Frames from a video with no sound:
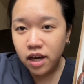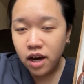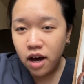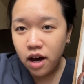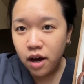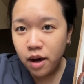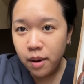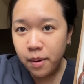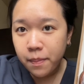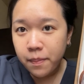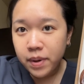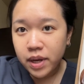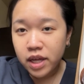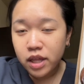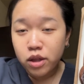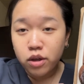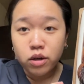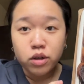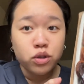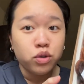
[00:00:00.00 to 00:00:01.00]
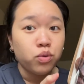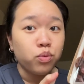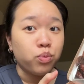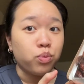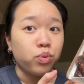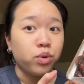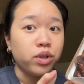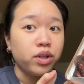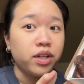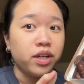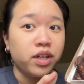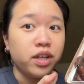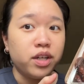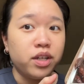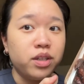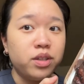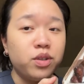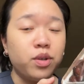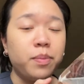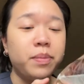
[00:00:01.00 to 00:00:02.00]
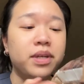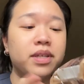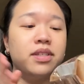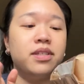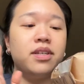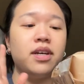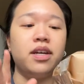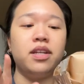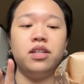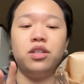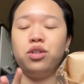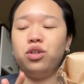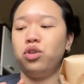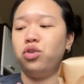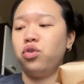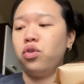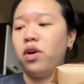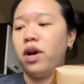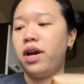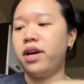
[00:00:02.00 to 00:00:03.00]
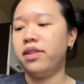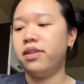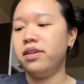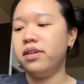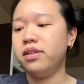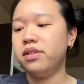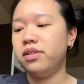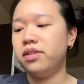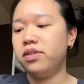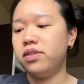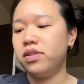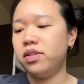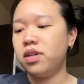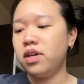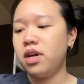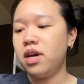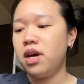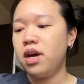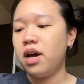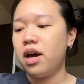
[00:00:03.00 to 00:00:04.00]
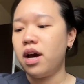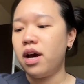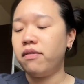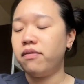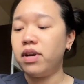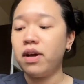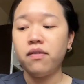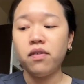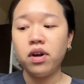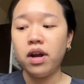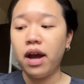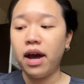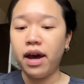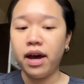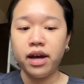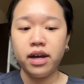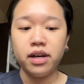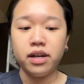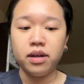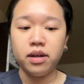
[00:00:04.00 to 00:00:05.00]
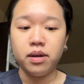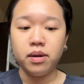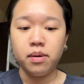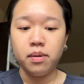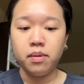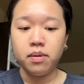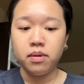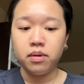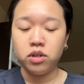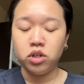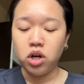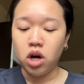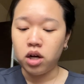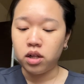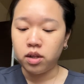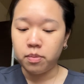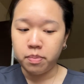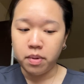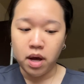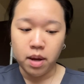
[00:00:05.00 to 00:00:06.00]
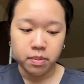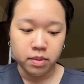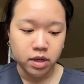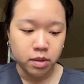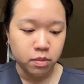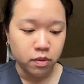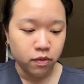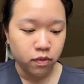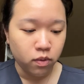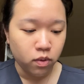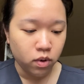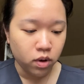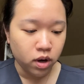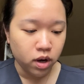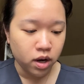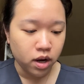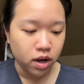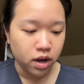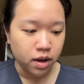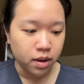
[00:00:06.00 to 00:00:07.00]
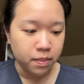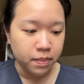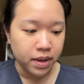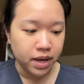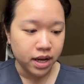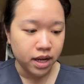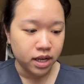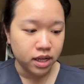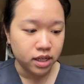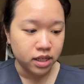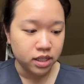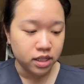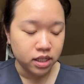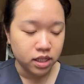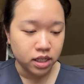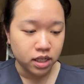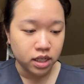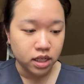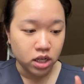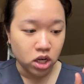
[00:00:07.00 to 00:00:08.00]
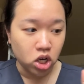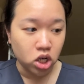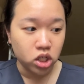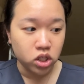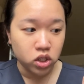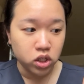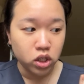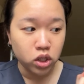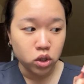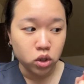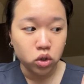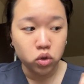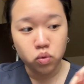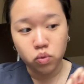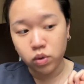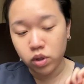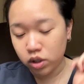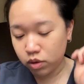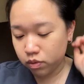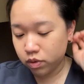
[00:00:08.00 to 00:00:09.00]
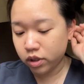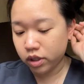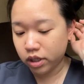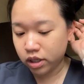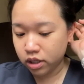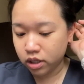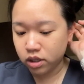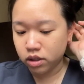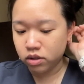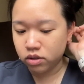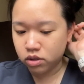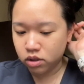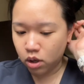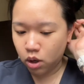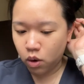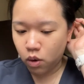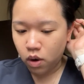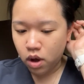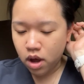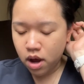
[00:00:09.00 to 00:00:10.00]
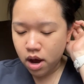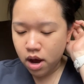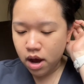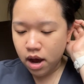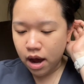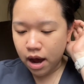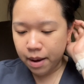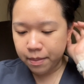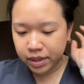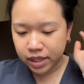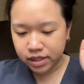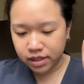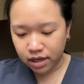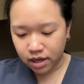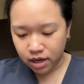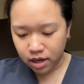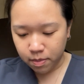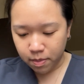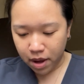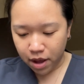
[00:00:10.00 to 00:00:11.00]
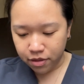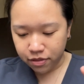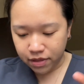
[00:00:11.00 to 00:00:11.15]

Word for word: Um, it looks really good, so I'm excited to try this. I've never had chocolate babka before, um, and it honestly looks really, really good. So I'm excited about